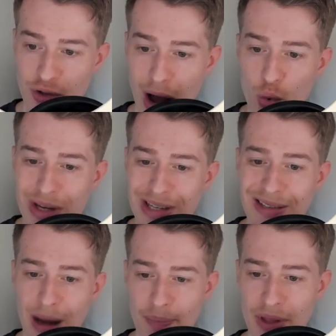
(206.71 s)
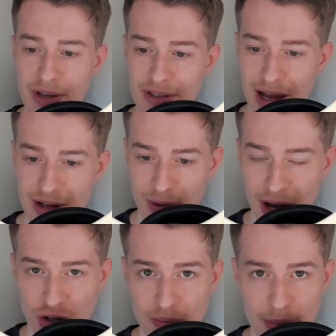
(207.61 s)
So how do we stop the
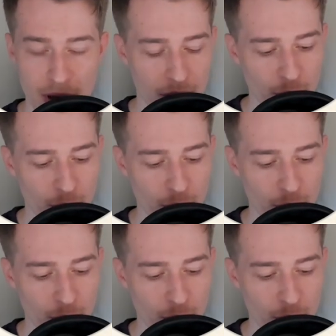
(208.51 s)
dissatisfaction?